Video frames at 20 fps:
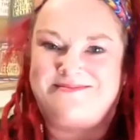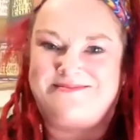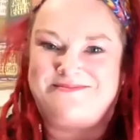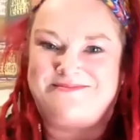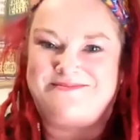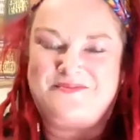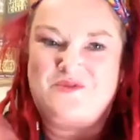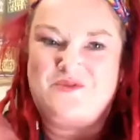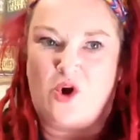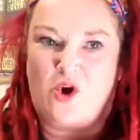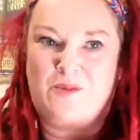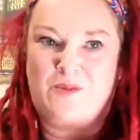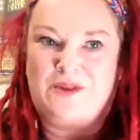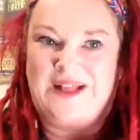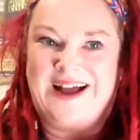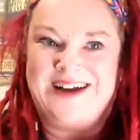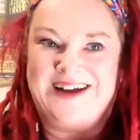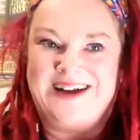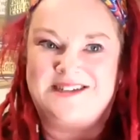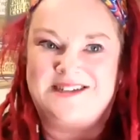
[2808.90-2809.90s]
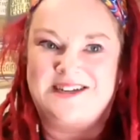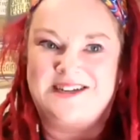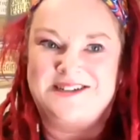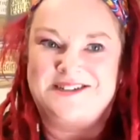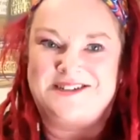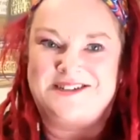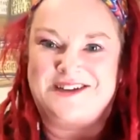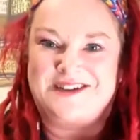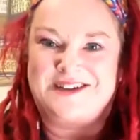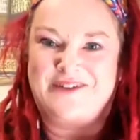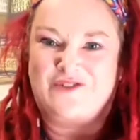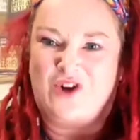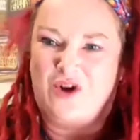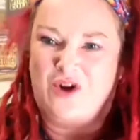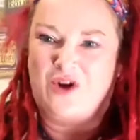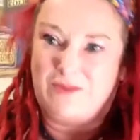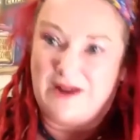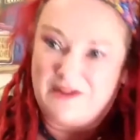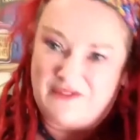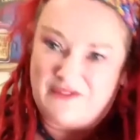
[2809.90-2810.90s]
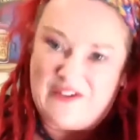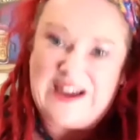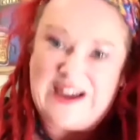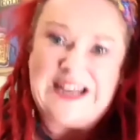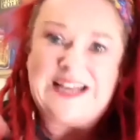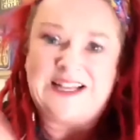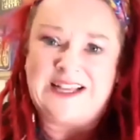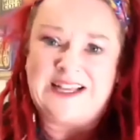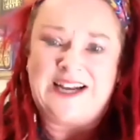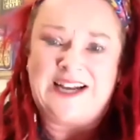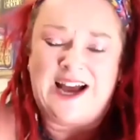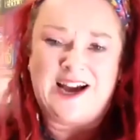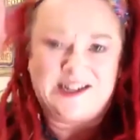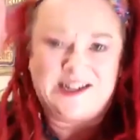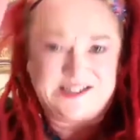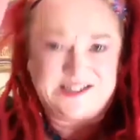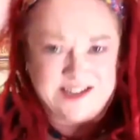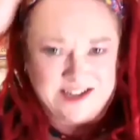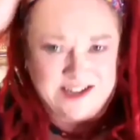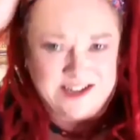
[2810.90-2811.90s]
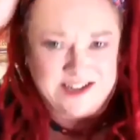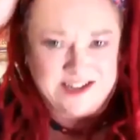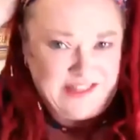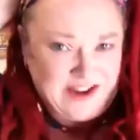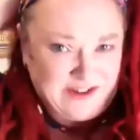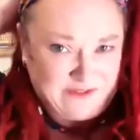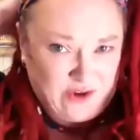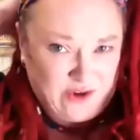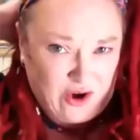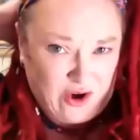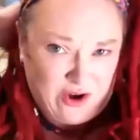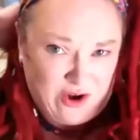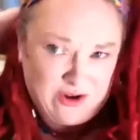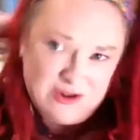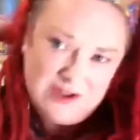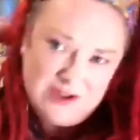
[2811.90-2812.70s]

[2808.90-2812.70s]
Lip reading: normal accent. I've got my very clean accent. And then I've got